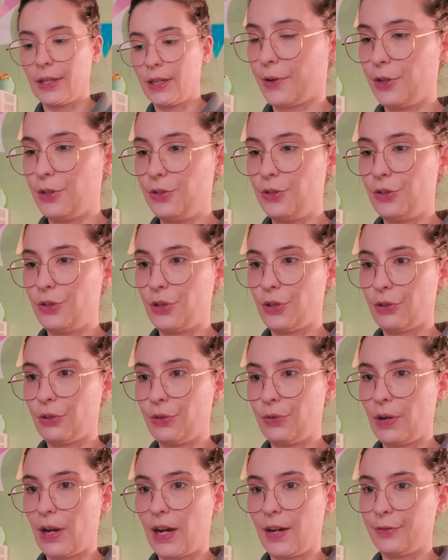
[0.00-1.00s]
I'm going to show
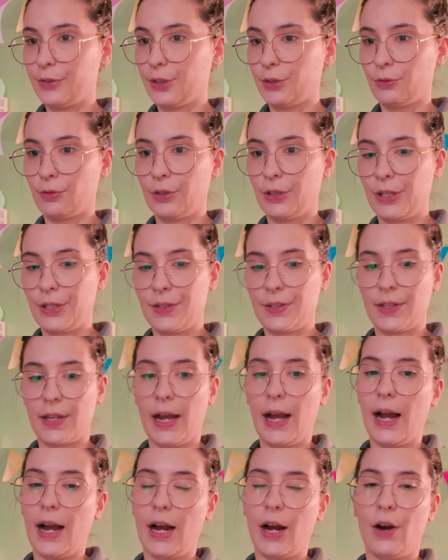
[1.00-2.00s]
you afterwards
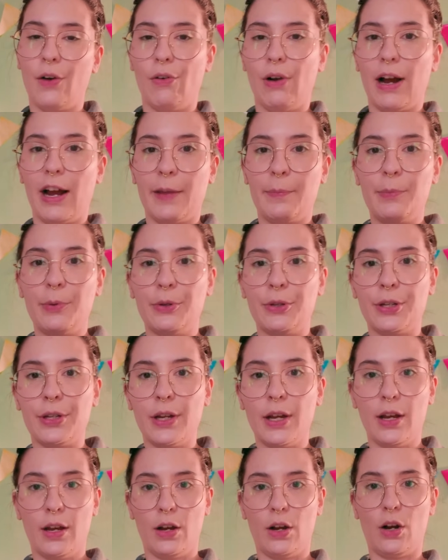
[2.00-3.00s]
how I put
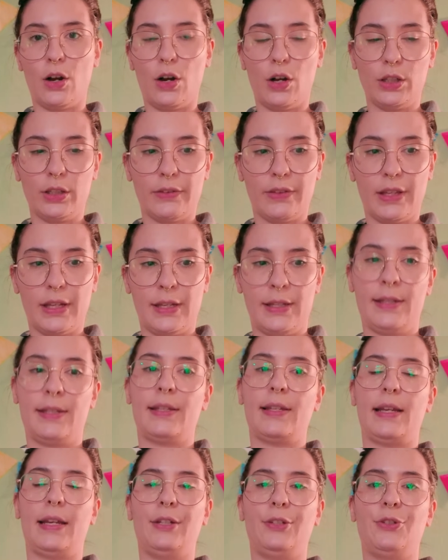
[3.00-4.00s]
all of
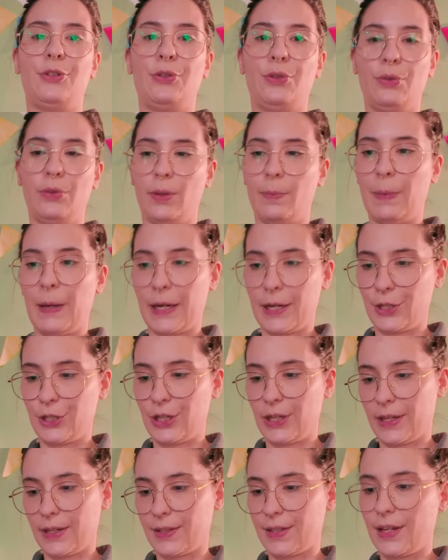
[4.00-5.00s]
this into the
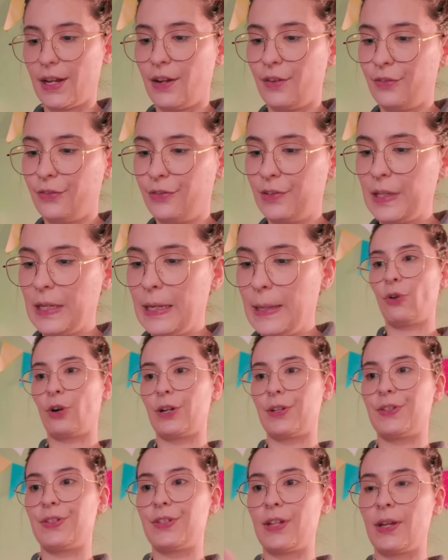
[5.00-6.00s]
packaging itself.
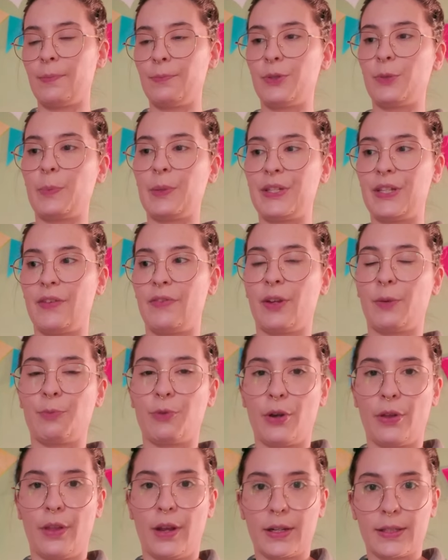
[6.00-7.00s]
For some specific
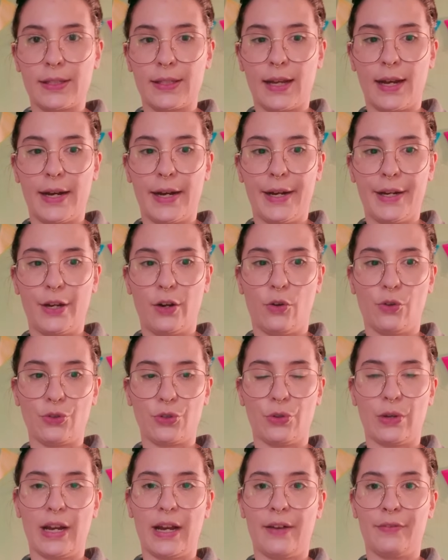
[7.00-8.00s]
products, I
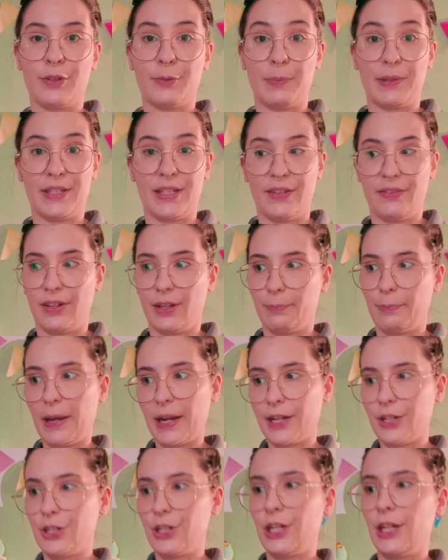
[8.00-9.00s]
also have specific
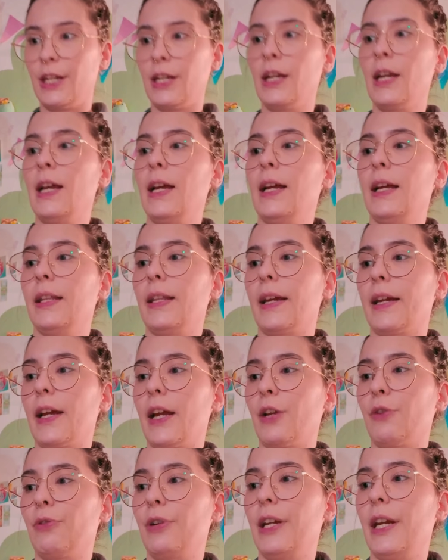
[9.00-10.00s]
packaging, like
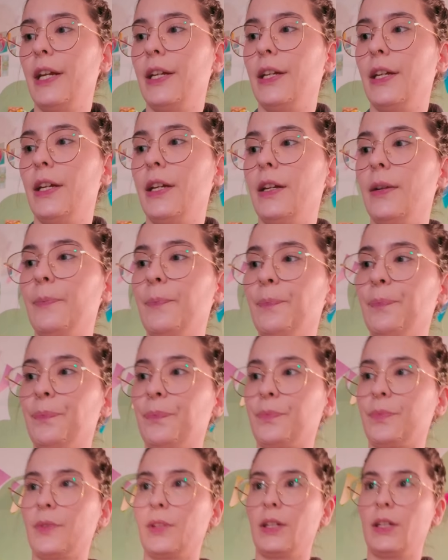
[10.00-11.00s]
I created
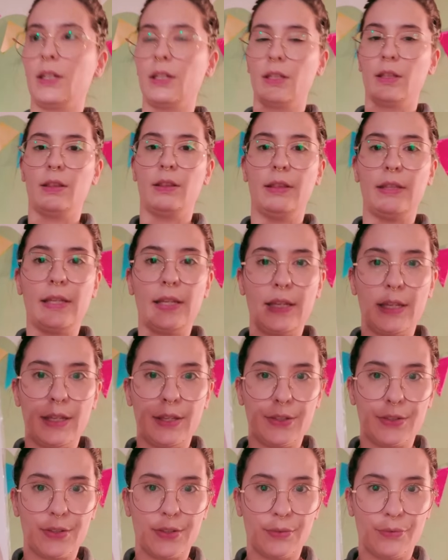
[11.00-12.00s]

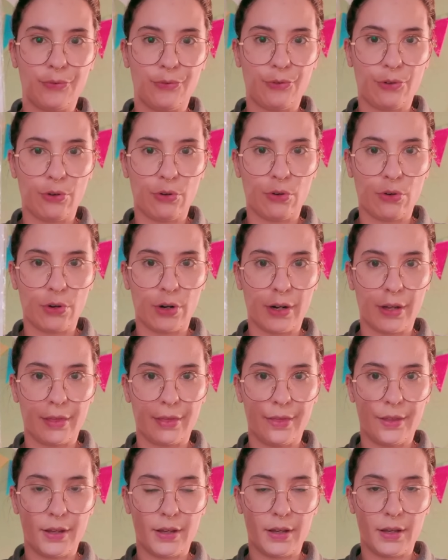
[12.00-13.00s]
these for
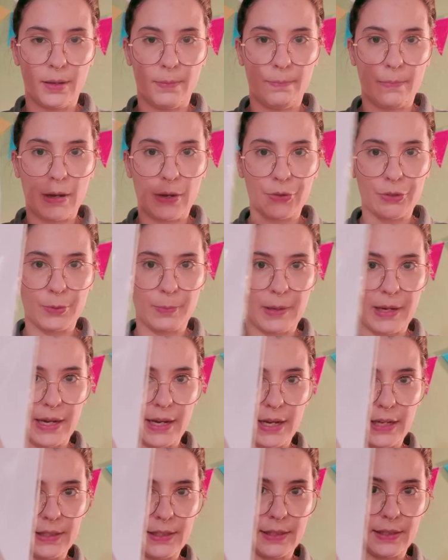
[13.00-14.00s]
the mouse
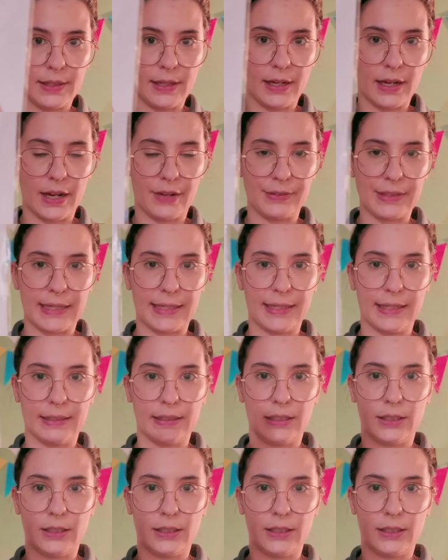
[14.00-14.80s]
pads. They have like